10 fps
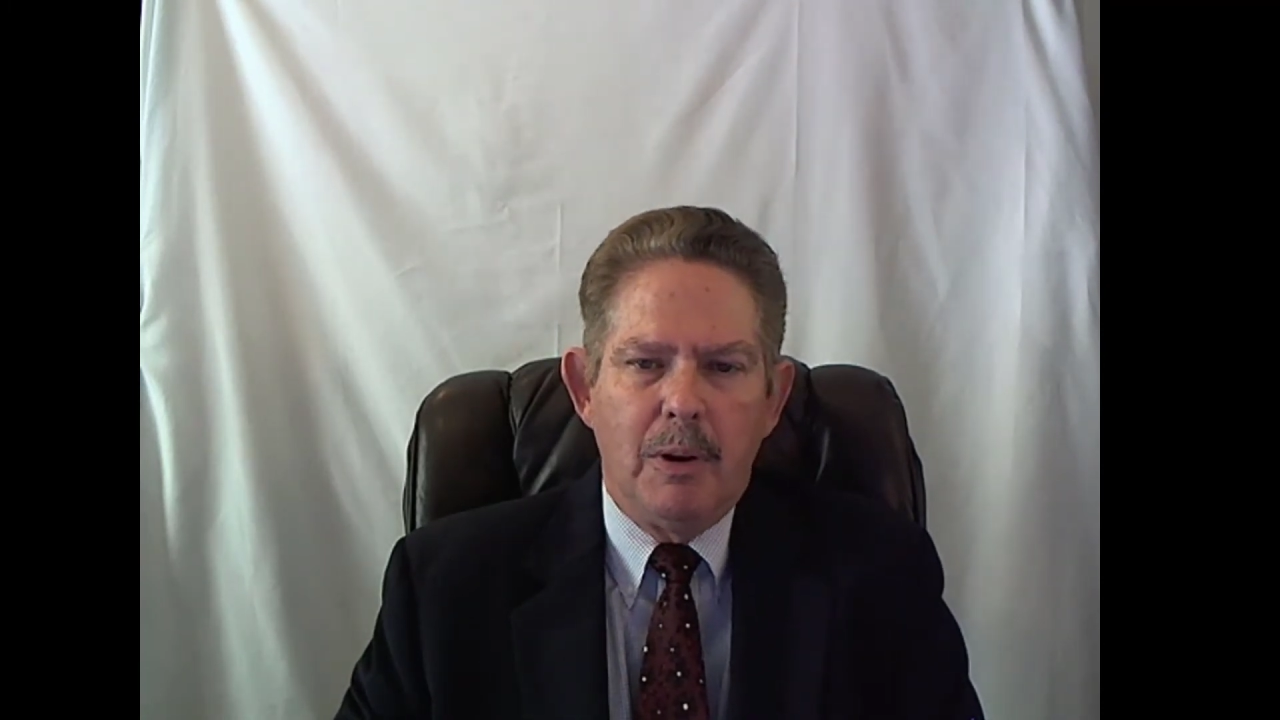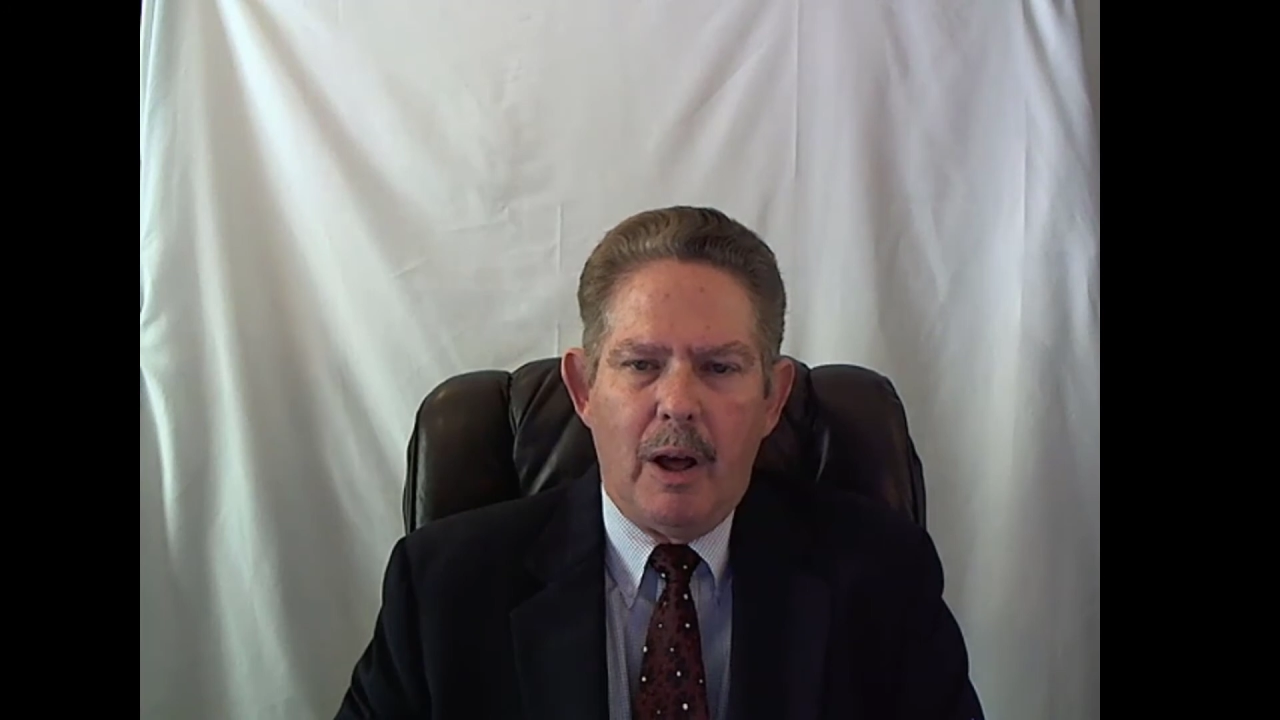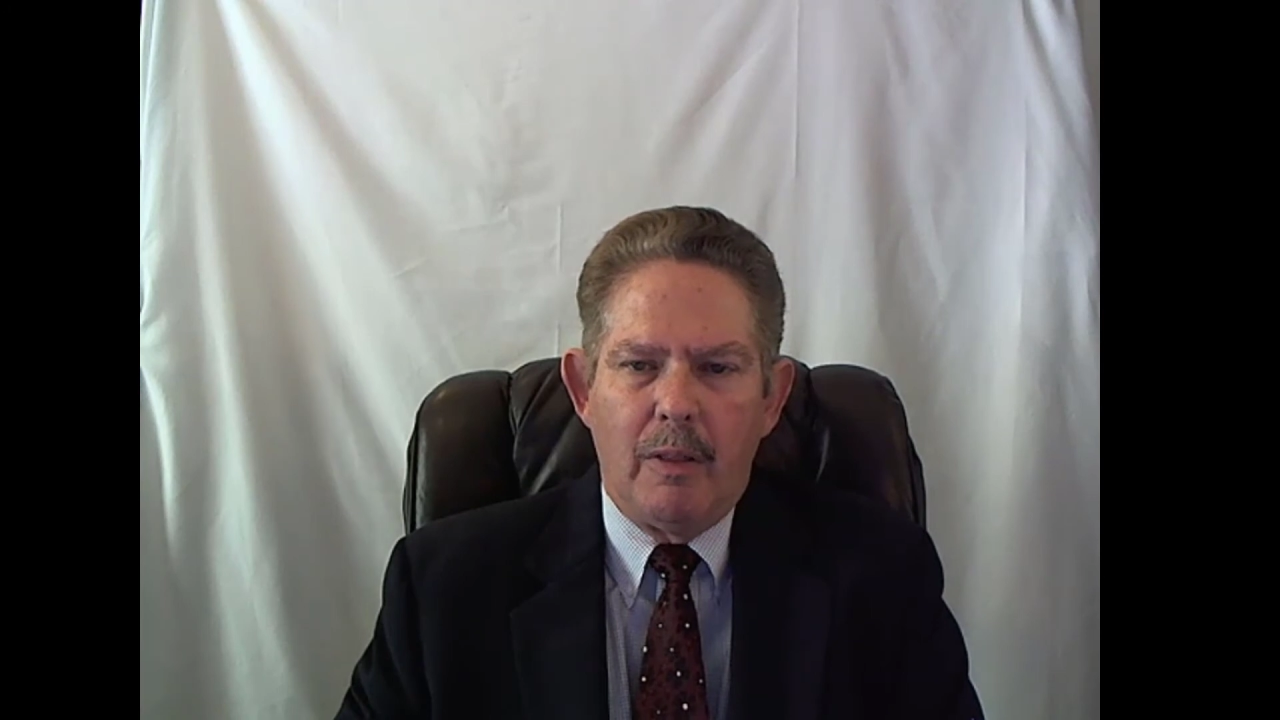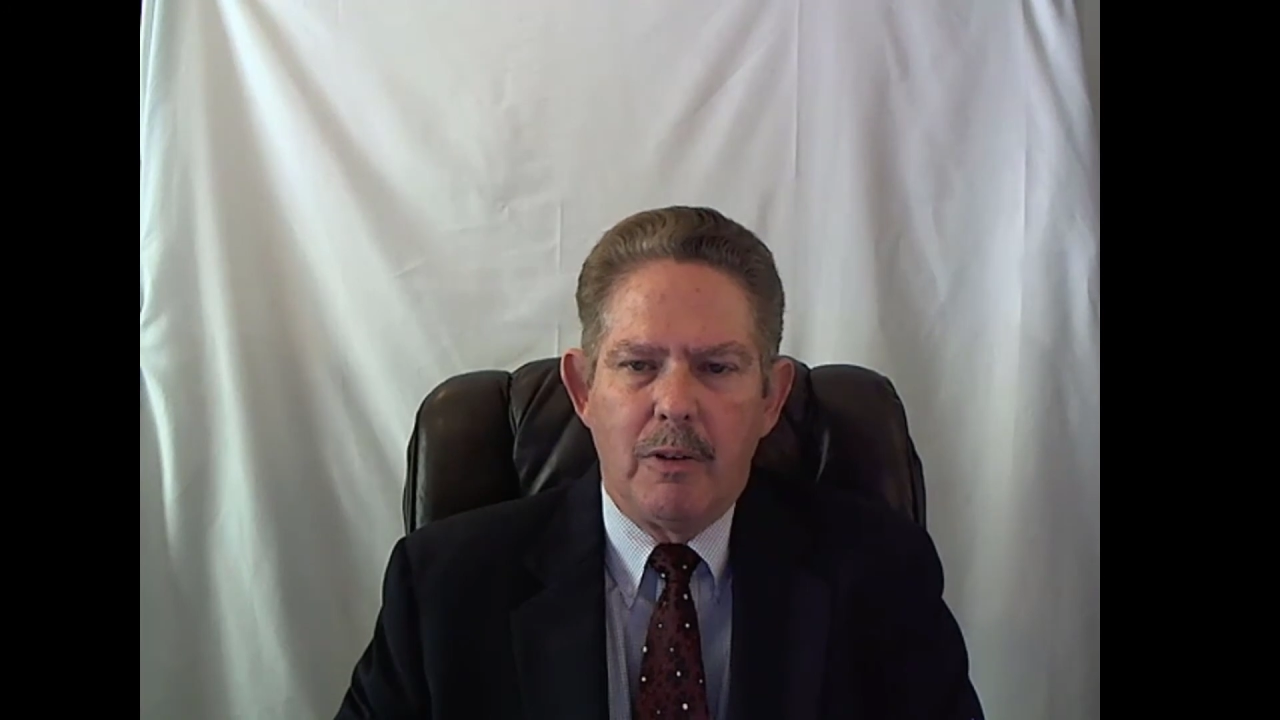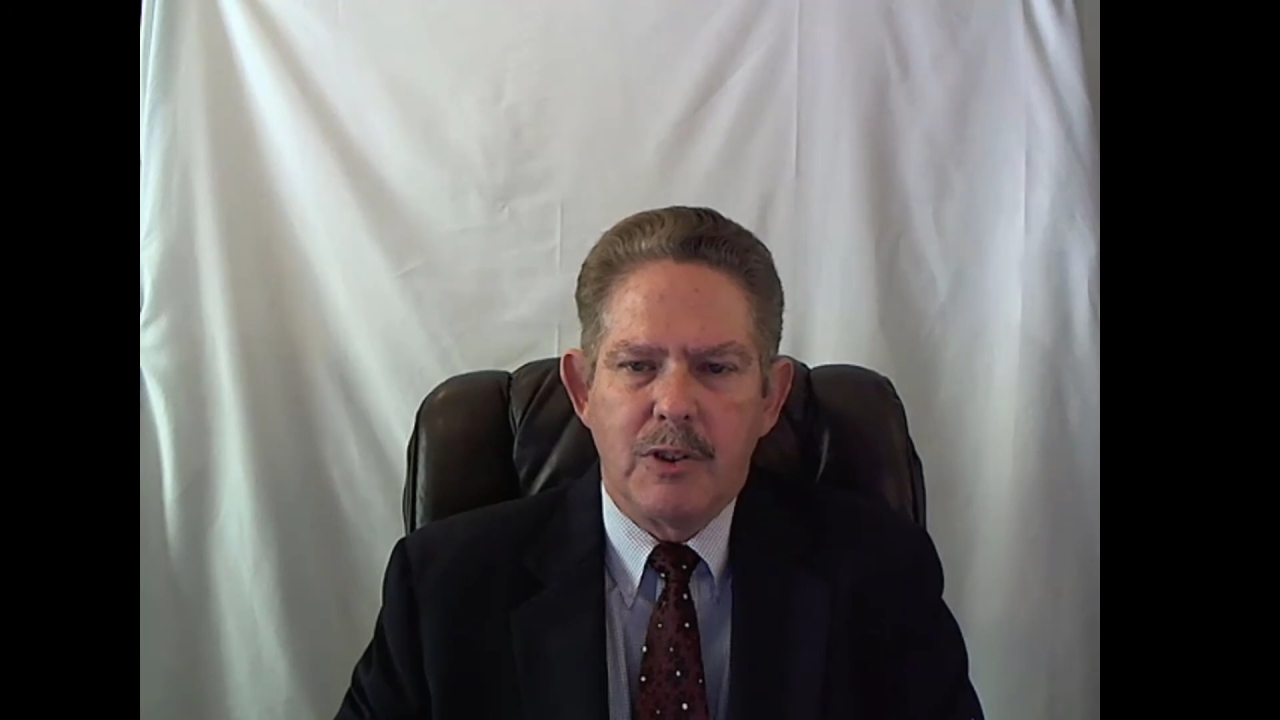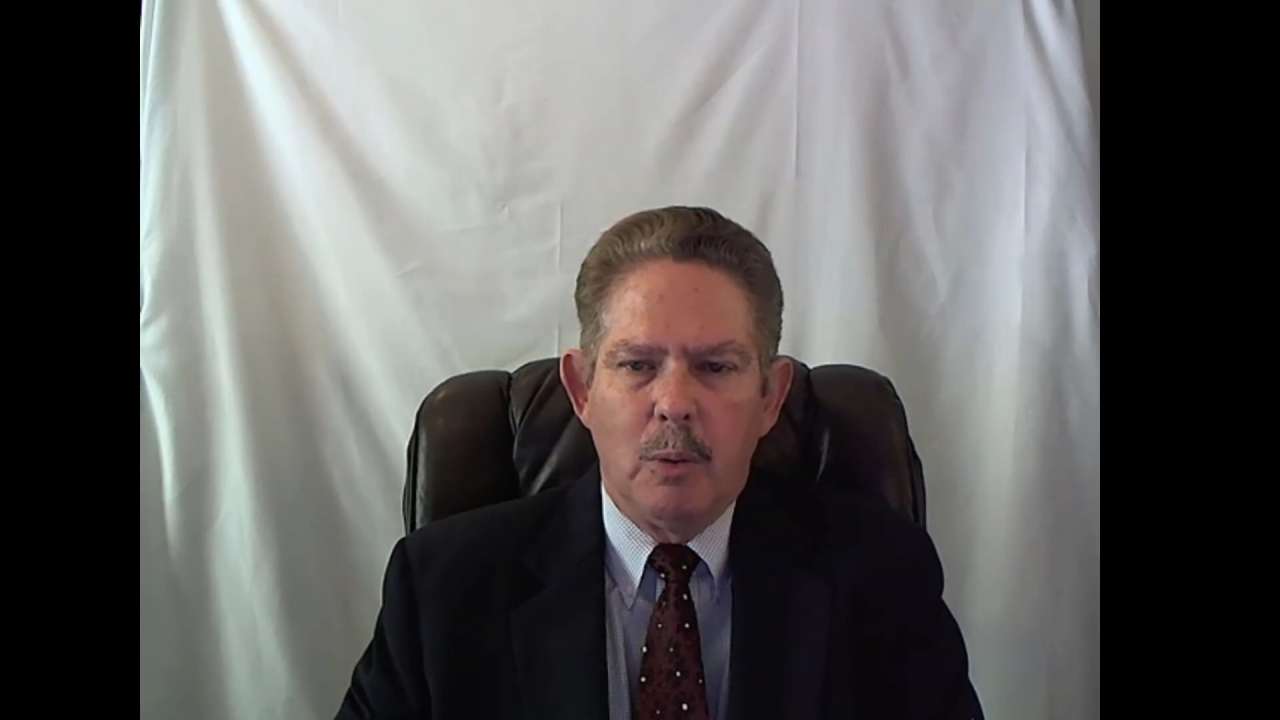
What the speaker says: to others